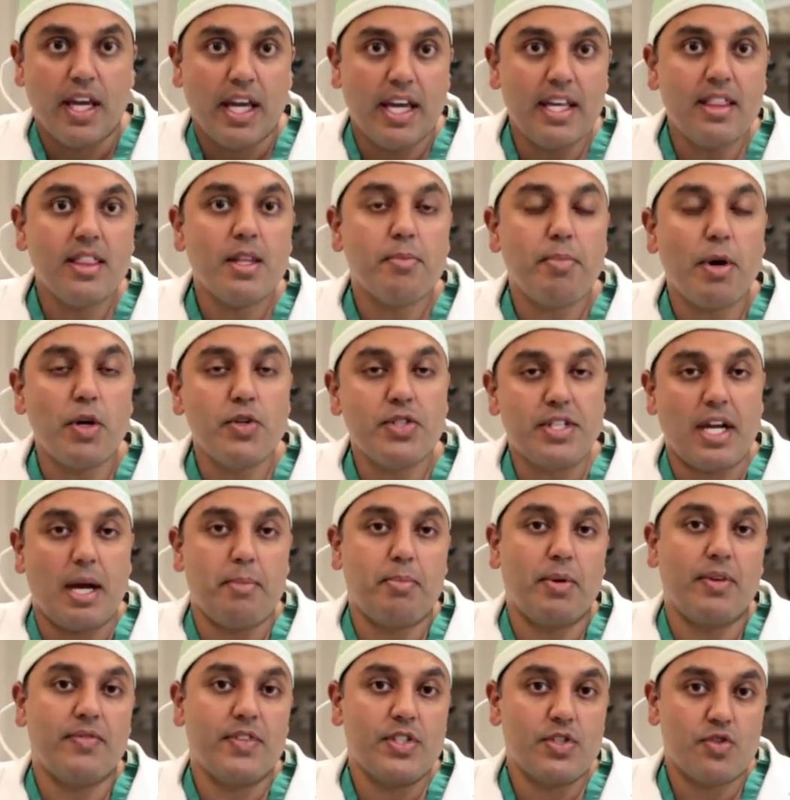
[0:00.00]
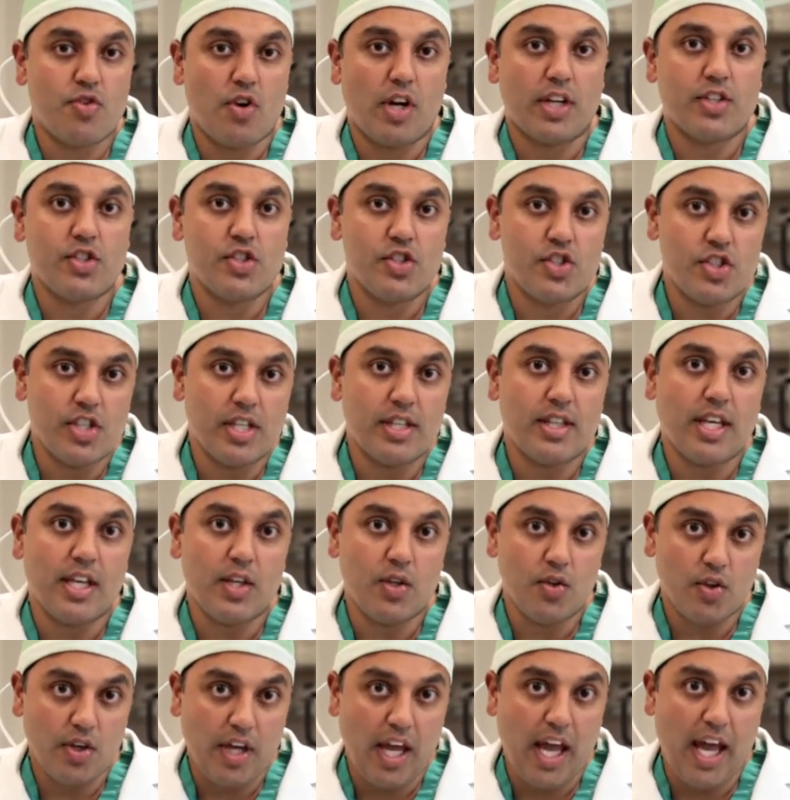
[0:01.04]
In the postoperative instruction sheet that
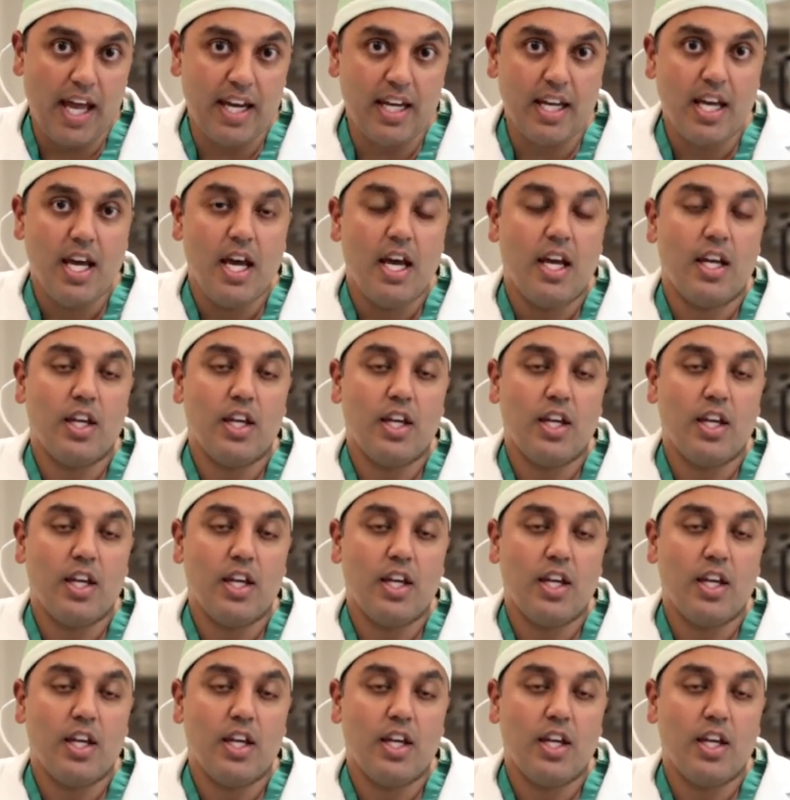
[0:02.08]
you'll get,